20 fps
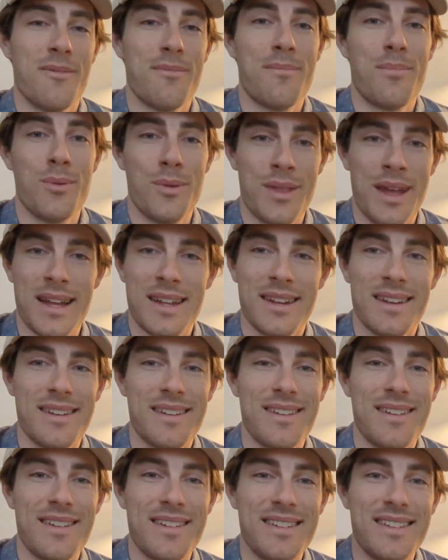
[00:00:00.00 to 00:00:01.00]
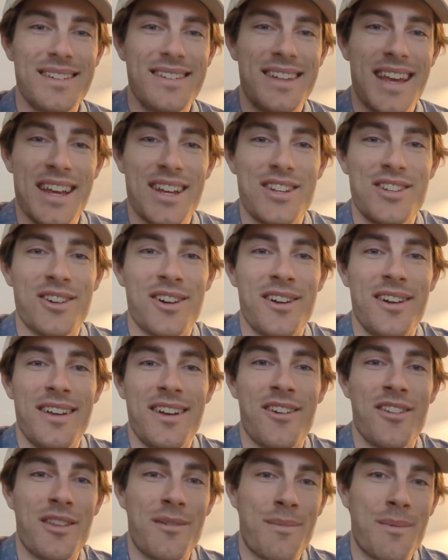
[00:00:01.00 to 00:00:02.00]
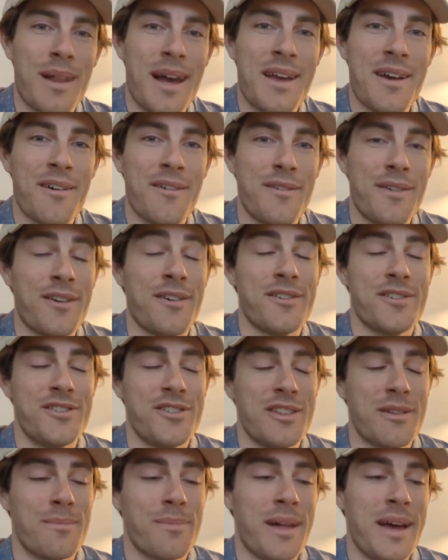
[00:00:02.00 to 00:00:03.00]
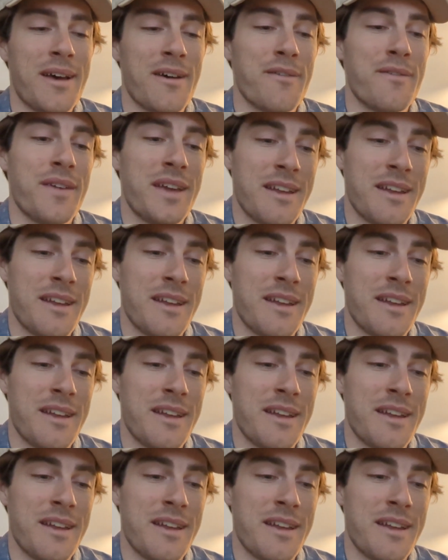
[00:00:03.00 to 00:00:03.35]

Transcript: put that tee shot on the playoff, or during the playoff,